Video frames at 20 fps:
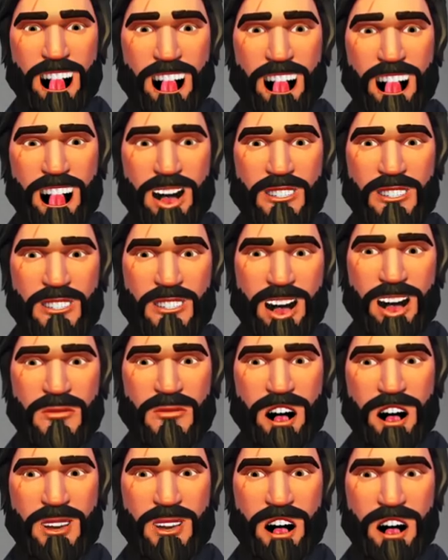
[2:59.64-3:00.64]
off a cliff and I
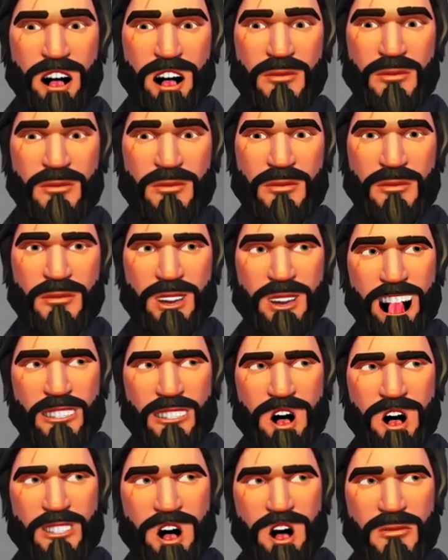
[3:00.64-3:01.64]
got really hurt. You know,
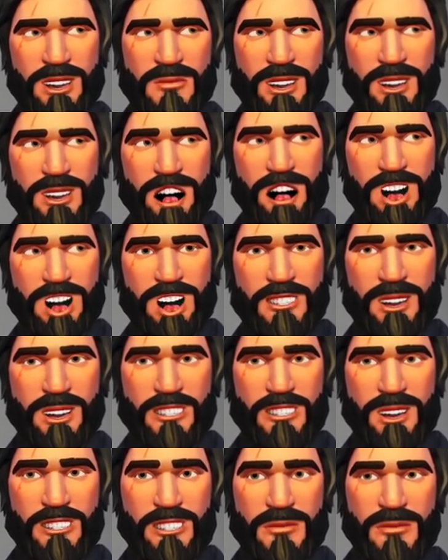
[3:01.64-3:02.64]
sometimes you think you're gonna
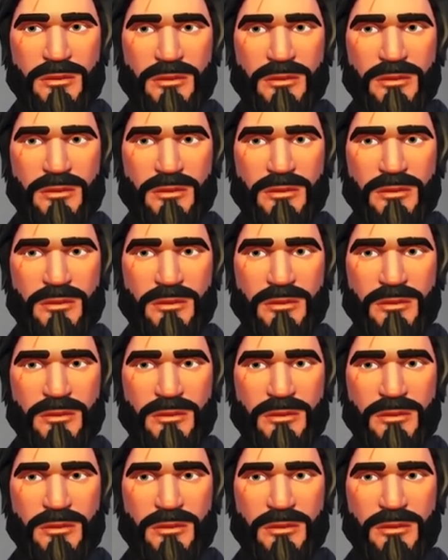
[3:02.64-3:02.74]
make it,